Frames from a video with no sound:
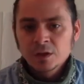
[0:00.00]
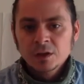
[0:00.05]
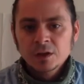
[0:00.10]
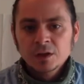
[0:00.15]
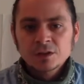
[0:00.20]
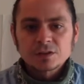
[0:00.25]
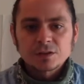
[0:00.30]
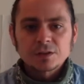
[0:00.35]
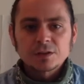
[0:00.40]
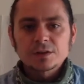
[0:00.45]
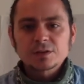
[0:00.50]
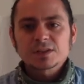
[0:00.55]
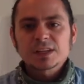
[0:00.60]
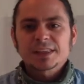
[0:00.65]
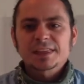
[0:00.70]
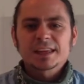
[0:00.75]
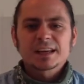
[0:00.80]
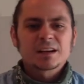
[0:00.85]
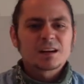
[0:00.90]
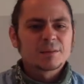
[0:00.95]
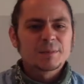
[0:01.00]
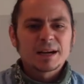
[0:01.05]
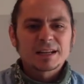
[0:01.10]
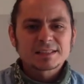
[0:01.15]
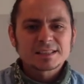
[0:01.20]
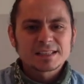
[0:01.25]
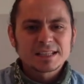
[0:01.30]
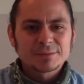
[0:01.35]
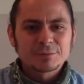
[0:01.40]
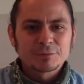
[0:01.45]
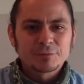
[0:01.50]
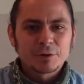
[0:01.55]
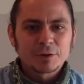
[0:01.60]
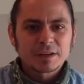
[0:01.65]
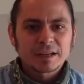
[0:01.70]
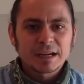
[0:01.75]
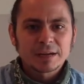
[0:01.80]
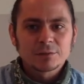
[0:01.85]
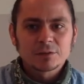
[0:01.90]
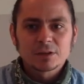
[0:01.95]
So those, I think, are about 7
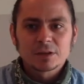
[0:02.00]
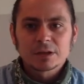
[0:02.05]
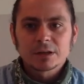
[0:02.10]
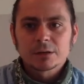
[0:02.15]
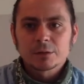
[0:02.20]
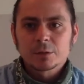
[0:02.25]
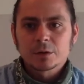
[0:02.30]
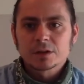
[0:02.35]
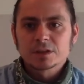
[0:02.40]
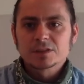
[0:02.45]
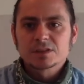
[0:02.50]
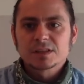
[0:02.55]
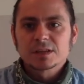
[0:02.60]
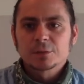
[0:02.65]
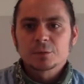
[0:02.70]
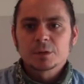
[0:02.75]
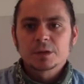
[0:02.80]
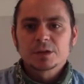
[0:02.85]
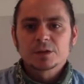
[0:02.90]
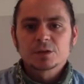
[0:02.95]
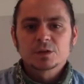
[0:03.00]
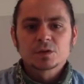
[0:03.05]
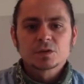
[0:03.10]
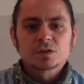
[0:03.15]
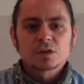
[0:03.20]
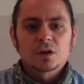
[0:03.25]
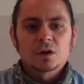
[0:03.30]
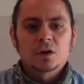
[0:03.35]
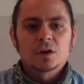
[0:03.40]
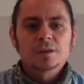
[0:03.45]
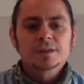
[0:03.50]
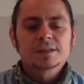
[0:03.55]
vocabulary words that we use all the